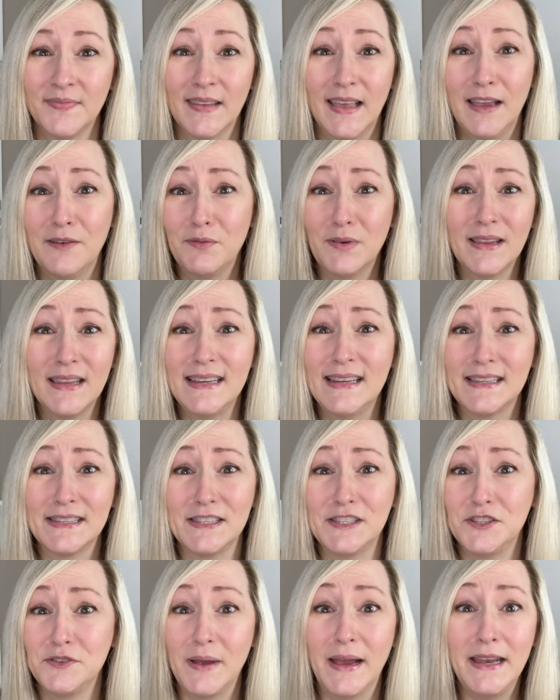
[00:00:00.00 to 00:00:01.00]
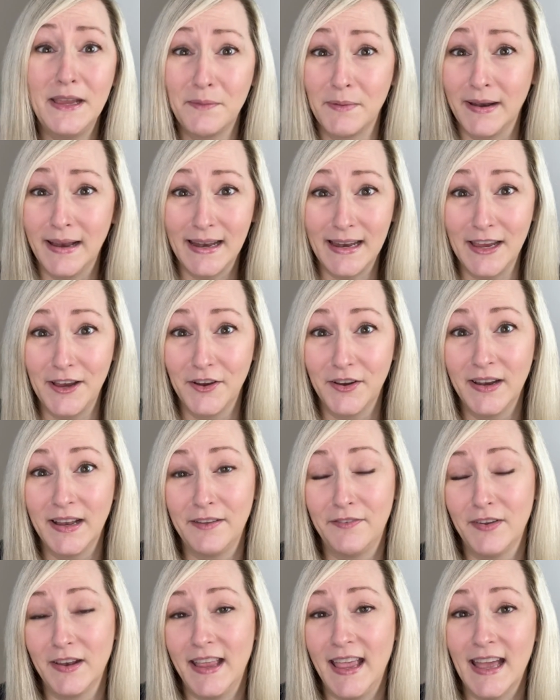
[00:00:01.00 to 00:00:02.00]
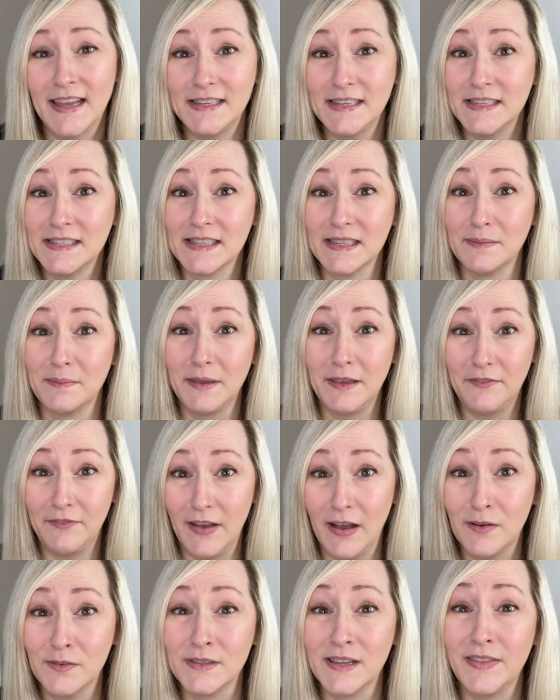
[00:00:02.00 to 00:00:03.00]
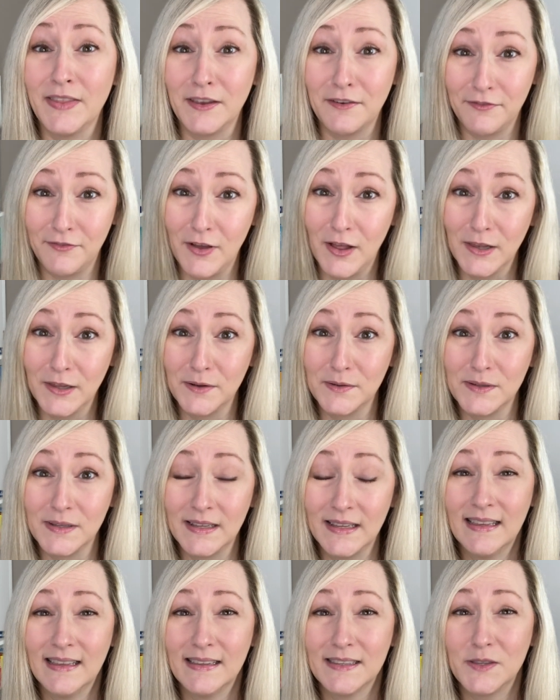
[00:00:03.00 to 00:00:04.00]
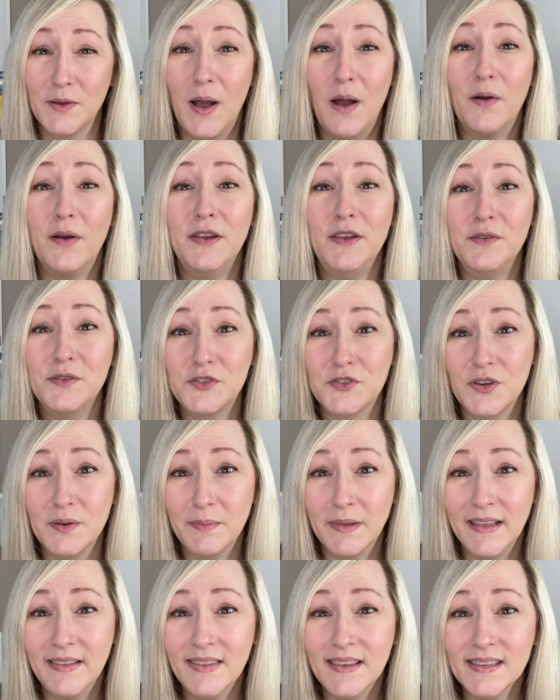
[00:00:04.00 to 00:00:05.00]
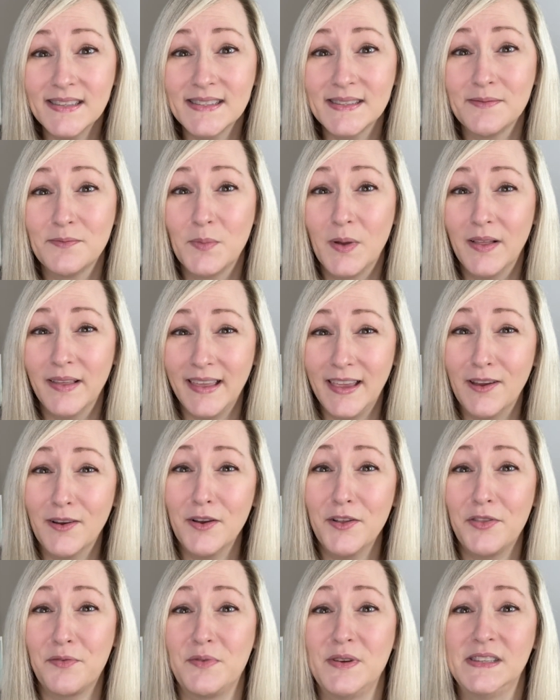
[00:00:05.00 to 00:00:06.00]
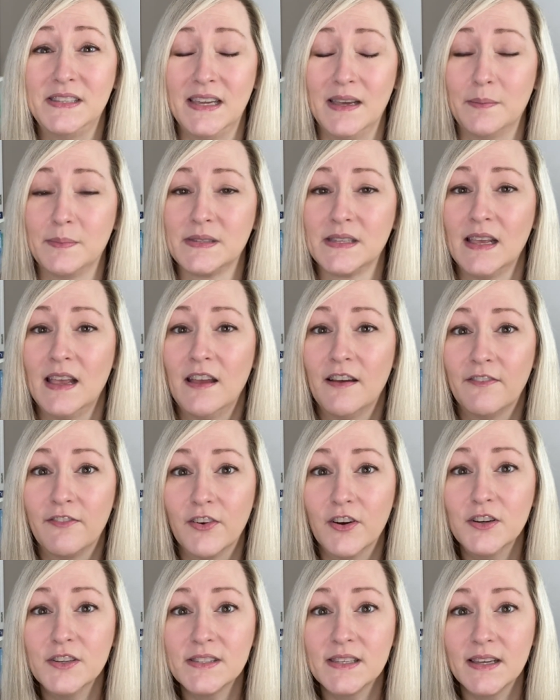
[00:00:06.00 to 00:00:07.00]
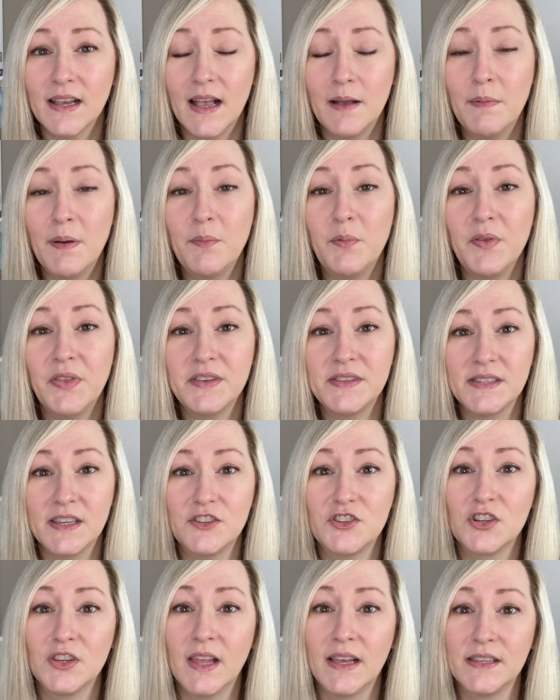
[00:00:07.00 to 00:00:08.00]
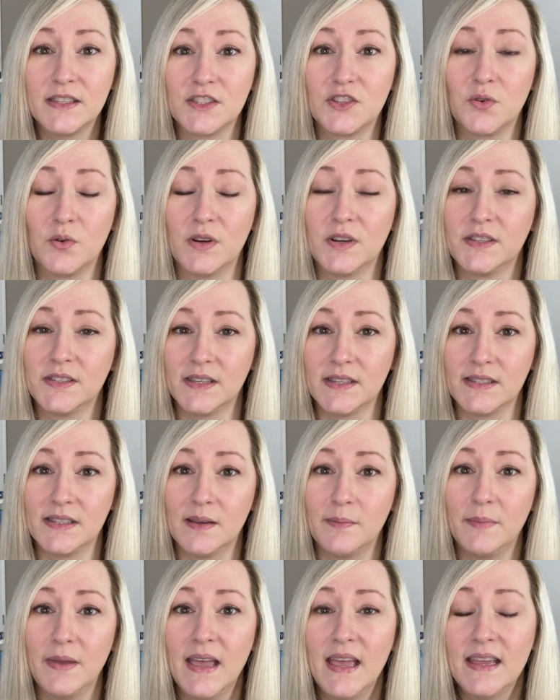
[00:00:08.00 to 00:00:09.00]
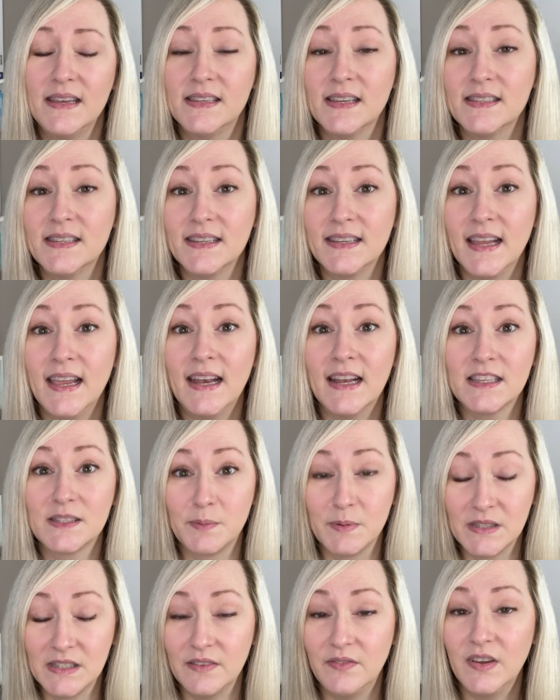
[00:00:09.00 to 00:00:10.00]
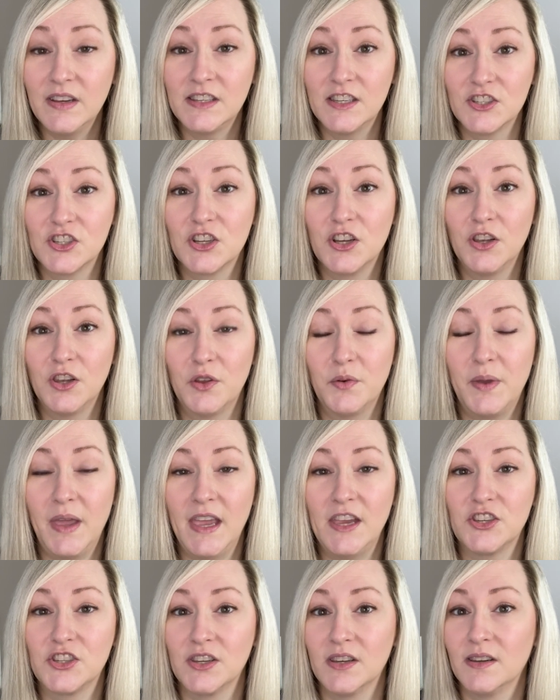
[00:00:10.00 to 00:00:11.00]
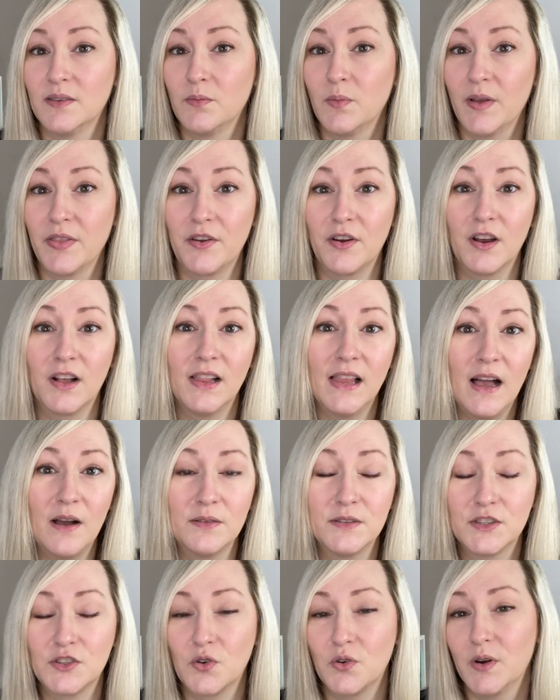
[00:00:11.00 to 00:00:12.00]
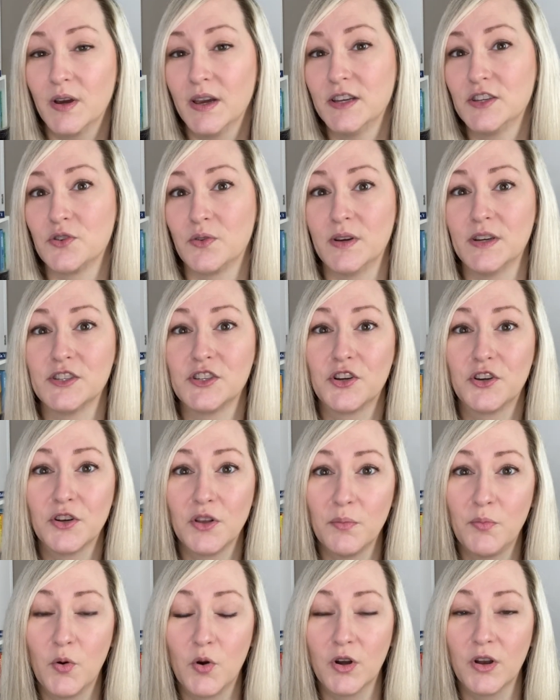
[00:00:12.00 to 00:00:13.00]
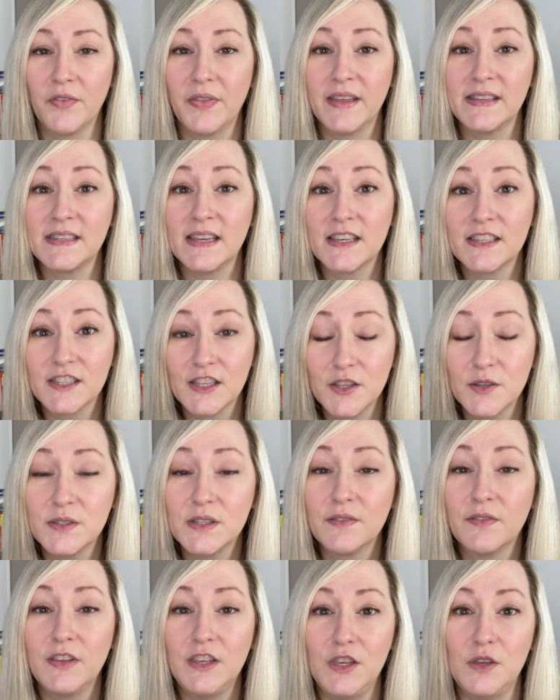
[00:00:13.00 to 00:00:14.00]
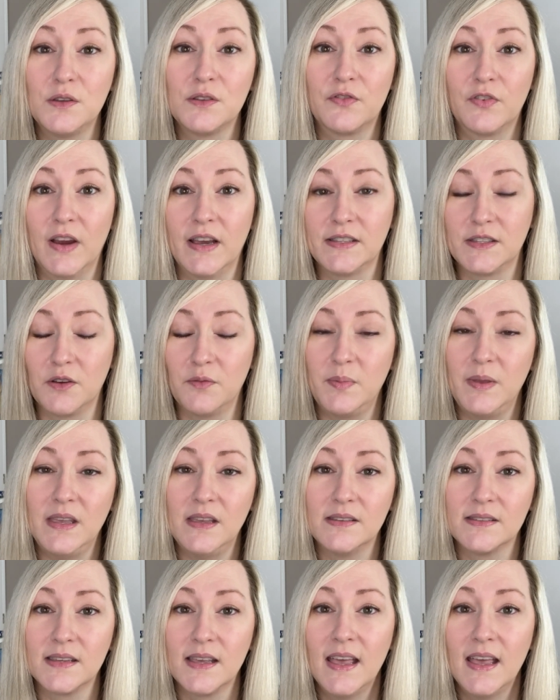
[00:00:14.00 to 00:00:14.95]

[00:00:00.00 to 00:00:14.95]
It really doesn't do anyone any good if it can't easily be found and then followed. So how can you streamline this? Well, here are 3 tips. First, come up with a centralized storage system. Designate a specific digital location, whether a cloud storage or internal portal, that's exclusively used for SOPs.